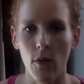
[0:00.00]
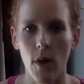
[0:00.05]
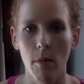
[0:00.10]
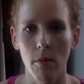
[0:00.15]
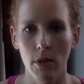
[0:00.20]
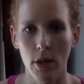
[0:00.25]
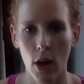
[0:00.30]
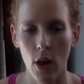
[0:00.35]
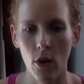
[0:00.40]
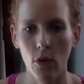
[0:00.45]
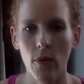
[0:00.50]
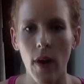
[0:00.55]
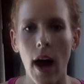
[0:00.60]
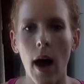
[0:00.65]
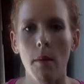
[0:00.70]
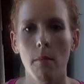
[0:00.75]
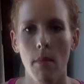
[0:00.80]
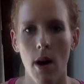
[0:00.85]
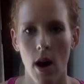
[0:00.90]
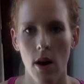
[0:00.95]
I'm low
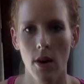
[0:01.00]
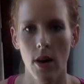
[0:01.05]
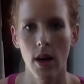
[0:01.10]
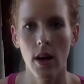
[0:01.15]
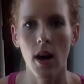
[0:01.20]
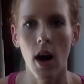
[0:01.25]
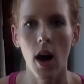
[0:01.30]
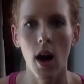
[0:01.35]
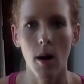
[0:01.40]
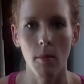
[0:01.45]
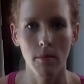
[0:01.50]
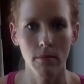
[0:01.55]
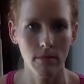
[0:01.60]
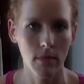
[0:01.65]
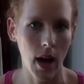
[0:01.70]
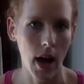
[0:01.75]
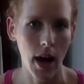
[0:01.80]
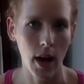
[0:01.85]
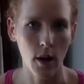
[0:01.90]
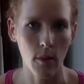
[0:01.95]
fat, moderate carb,
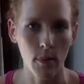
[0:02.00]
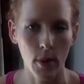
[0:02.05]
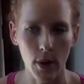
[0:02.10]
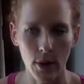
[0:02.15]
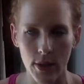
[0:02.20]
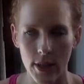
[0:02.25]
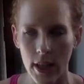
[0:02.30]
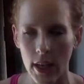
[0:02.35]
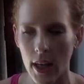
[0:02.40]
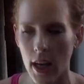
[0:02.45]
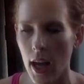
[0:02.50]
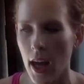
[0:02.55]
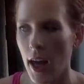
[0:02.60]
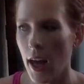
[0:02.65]
higher protein.